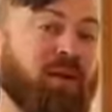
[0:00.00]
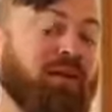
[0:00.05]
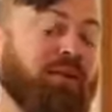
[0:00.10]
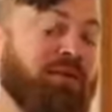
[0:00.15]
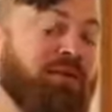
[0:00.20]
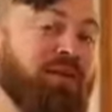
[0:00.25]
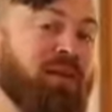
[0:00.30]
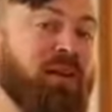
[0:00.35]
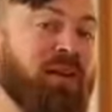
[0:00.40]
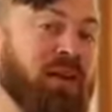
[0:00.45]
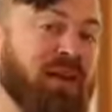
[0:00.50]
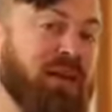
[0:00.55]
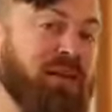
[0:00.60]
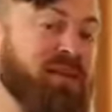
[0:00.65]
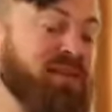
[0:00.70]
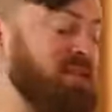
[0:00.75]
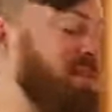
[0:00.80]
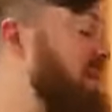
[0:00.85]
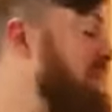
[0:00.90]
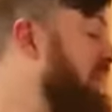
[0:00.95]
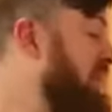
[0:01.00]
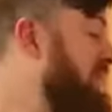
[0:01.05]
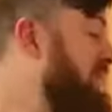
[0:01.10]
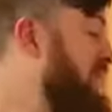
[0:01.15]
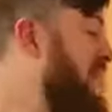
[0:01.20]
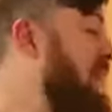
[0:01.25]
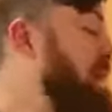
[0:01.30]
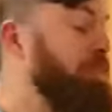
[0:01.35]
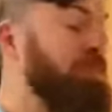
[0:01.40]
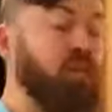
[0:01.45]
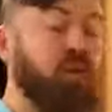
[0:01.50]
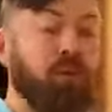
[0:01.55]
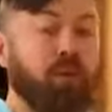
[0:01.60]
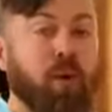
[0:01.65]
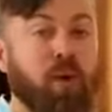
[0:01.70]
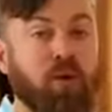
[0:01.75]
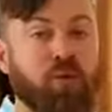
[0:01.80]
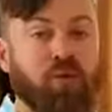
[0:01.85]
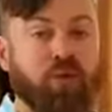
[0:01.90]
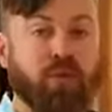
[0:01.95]
affiliates that
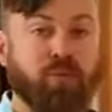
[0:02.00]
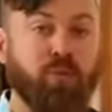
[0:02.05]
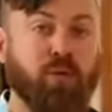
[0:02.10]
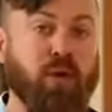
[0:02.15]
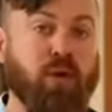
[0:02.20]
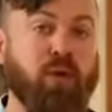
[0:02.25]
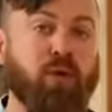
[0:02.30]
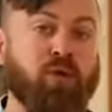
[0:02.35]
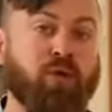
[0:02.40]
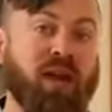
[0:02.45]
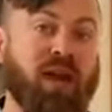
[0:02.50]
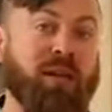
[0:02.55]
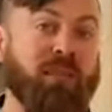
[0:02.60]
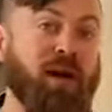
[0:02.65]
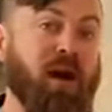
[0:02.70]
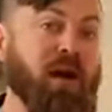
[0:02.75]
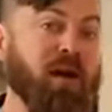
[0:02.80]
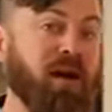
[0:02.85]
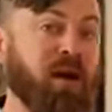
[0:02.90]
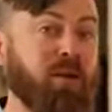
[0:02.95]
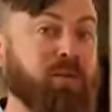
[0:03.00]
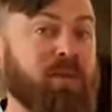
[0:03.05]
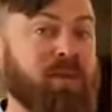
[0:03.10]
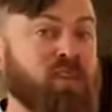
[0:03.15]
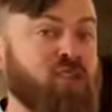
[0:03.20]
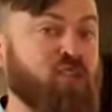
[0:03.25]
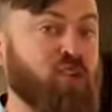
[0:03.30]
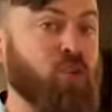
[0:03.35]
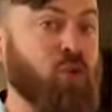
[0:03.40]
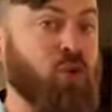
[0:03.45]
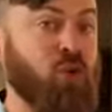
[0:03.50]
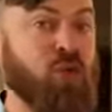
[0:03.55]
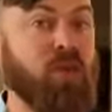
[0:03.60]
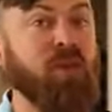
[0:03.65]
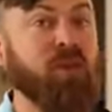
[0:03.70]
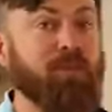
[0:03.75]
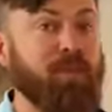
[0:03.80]
promote your program on a commission-only